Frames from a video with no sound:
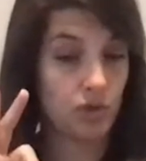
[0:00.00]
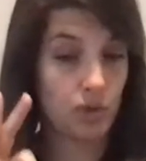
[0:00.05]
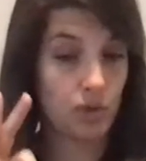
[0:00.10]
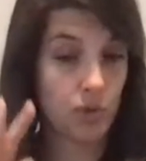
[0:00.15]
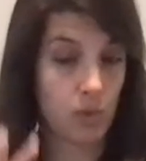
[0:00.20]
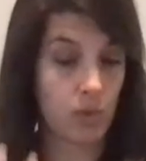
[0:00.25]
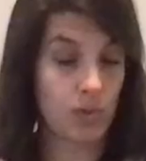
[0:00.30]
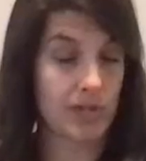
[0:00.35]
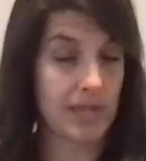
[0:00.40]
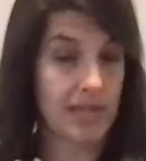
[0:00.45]

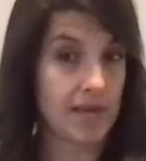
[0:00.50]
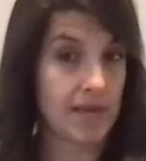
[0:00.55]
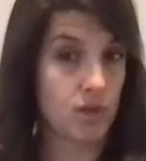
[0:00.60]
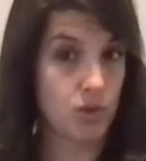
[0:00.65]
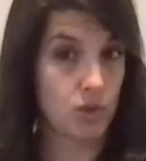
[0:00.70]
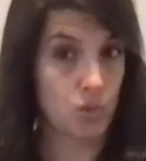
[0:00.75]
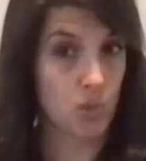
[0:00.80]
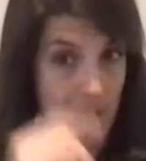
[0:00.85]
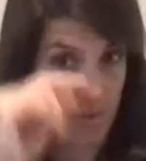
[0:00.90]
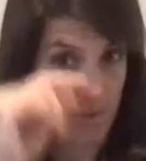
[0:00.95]
angles
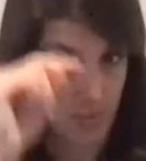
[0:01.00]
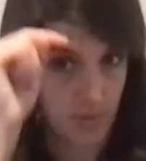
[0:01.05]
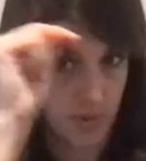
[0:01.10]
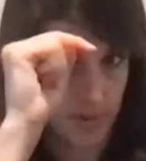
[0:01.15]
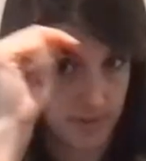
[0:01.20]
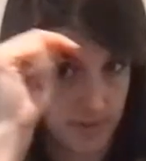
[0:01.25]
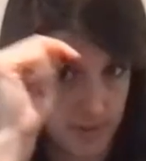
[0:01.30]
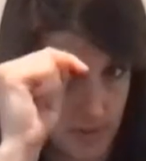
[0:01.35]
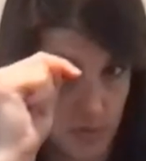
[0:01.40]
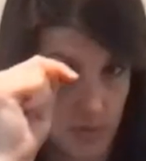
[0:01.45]
1
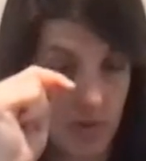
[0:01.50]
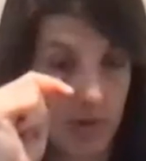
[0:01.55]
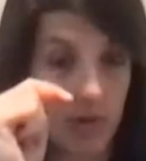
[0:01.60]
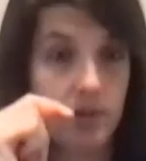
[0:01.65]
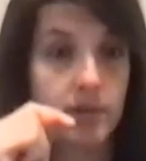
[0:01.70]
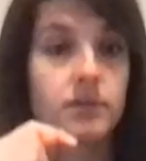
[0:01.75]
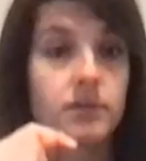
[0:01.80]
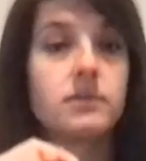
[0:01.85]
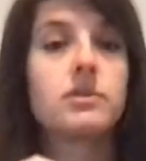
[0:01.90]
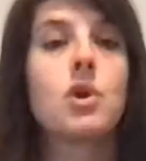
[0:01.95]
and angle
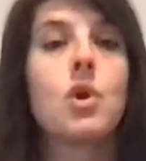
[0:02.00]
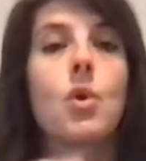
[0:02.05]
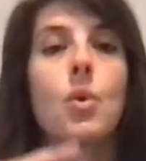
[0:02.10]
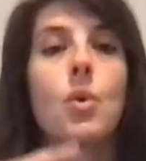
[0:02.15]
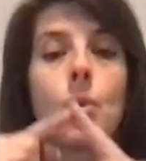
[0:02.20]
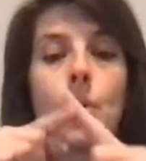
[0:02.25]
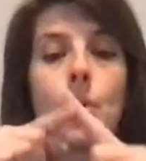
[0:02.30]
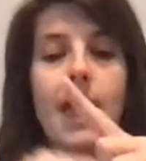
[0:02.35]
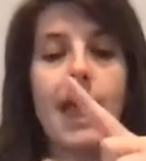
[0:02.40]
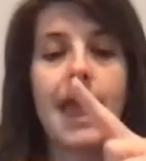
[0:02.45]
2
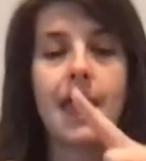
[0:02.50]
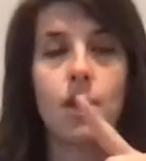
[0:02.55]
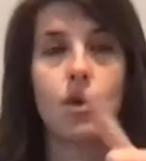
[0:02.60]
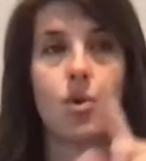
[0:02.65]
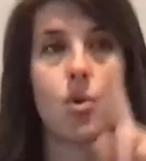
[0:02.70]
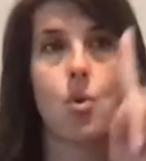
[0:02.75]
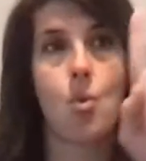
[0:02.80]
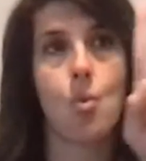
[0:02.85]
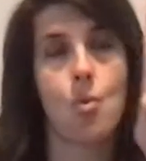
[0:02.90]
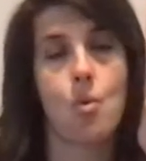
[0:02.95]

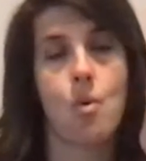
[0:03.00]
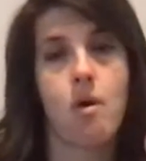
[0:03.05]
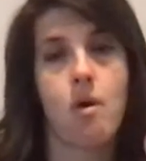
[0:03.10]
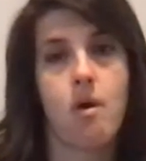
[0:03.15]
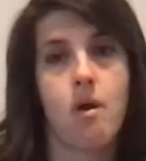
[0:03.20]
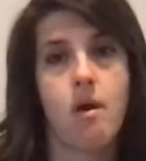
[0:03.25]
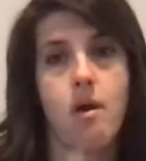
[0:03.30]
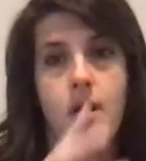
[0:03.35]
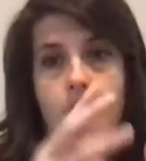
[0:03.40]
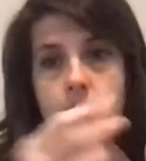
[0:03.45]

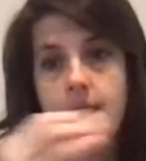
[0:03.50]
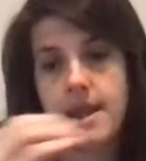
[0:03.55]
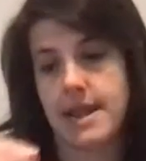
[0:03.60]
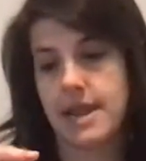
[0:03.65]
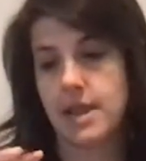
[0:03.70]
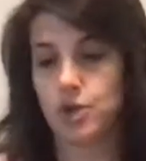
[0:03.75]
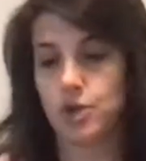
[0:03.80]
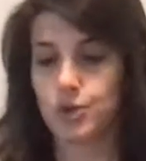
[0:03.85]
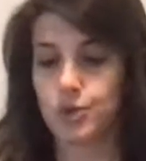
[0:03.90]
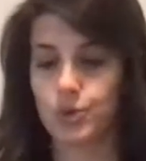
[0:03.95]
will be
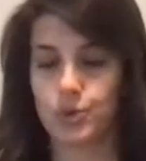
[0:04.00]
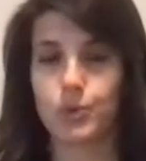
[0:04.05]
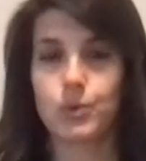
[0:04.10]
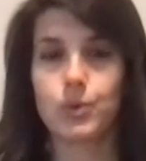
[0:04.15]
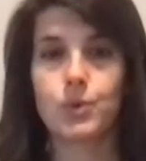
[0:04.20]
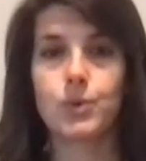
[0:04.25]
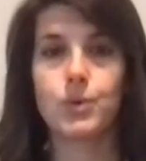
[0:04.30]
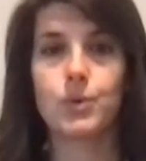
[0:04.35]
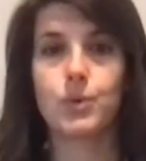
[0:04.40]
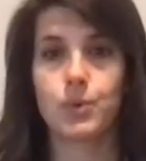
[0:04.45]
the
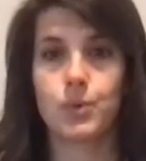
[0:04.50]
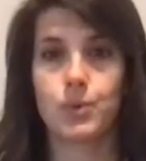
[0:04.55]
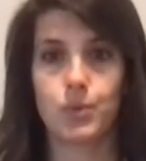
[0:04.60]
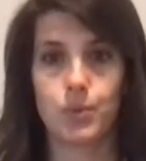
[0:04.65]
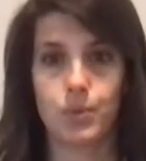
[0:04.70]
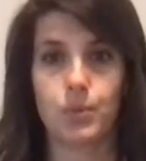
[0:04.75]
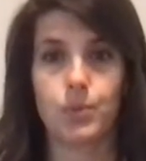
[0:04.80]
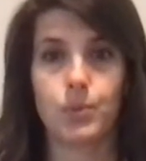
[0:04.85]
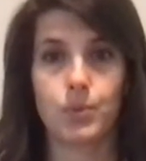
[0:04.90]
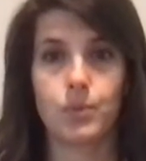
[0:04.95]
same
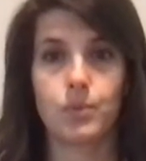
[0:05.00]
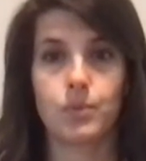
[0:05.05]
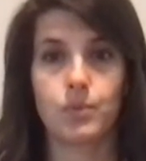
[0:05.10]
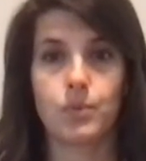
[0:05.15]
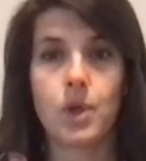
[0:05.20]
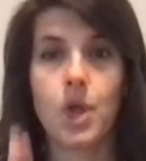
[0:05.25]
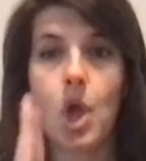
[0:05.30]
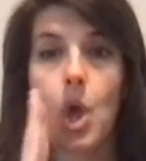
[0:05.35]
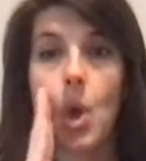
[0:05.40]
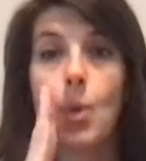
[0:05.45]
measure. So
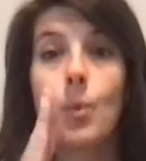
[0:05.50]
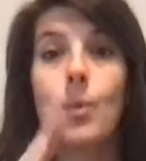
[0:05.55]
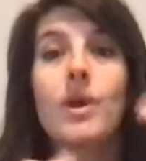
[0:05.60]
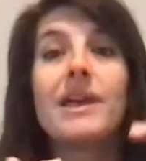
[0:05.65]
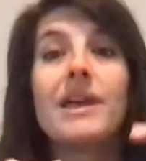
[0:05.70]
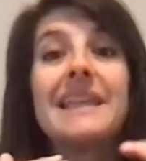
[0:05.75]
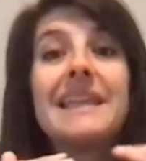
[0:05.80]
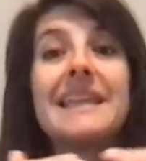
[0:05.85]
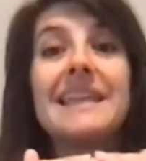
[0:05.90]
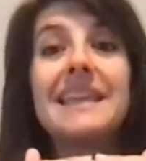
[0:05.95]
angle 1
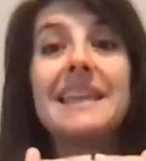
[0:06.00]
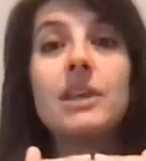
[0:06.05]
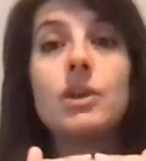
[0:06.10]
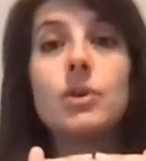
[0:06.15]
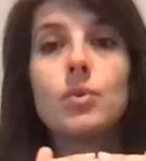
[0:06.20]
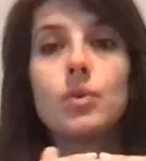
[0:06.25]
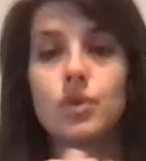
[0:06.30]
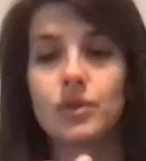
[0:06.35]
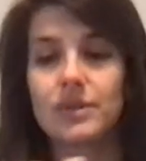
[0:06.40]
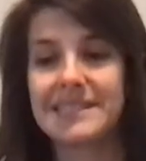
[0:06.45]
and
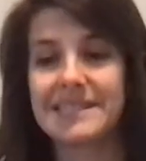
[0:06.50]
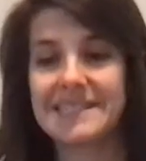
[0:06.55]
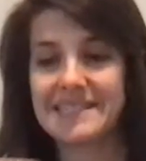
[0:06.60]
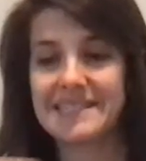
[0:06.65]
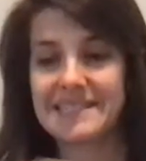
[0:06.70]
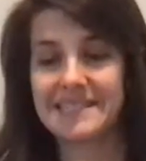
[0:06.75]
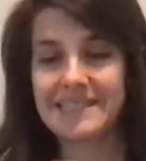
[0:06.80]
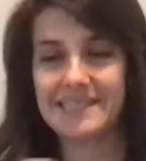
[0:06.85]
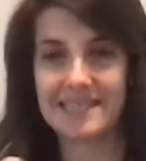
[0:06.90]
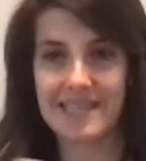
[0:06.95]
angle
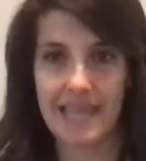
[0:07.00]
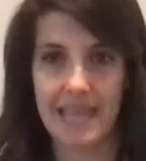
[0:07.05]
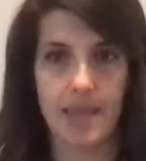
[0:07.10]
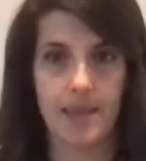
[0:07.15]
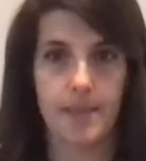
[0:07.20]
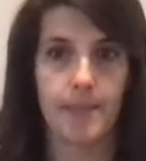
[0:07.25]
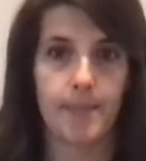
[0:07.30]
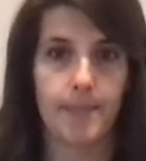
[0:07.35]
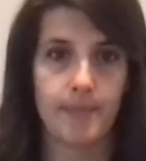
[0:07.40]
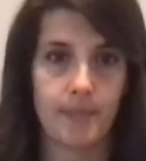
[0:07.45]
2 are
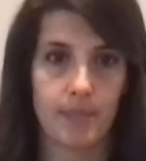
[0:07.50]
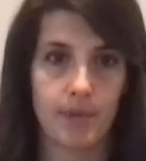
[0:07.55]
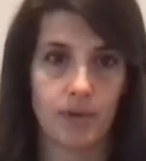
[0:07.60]
equal.